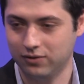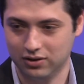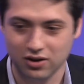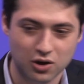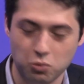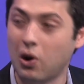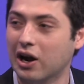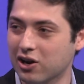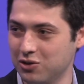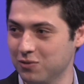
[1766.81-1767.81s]
And why
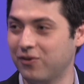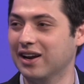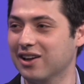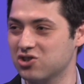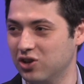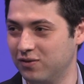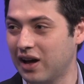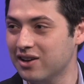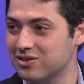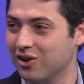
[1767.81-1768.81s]
are you a financial
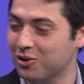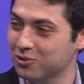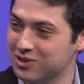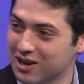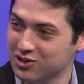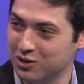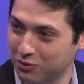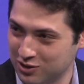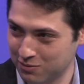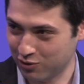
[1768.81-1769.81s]
advisor who's
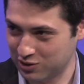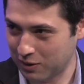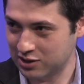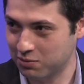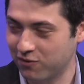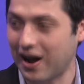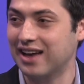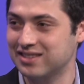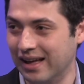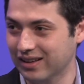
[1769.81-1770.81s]
supposed to be responsible for
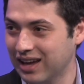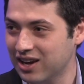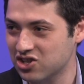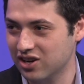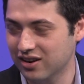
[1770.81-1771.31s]
asset allocation?